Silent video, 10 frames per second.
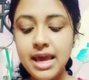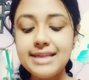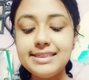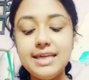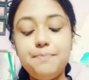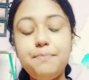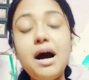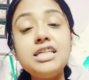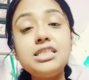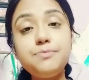See,
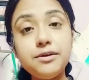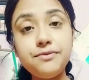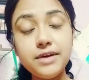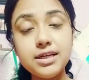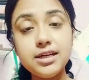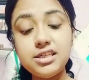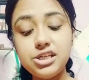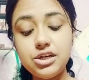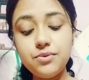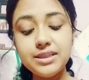past perfect
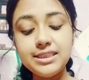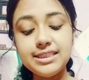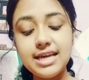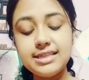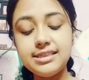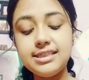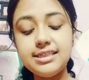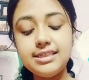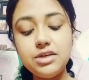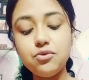continuous tense
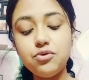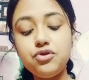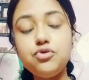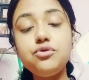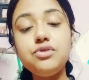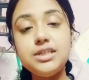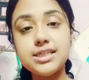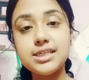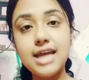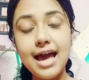is used to
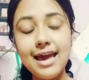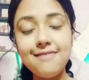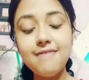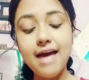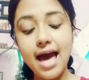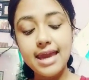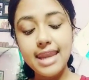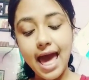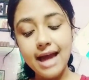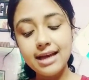describe an
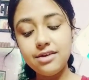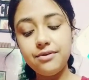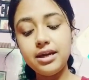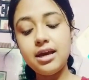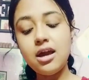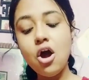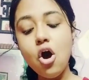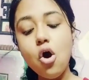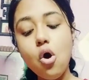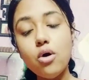activity
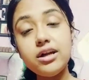or a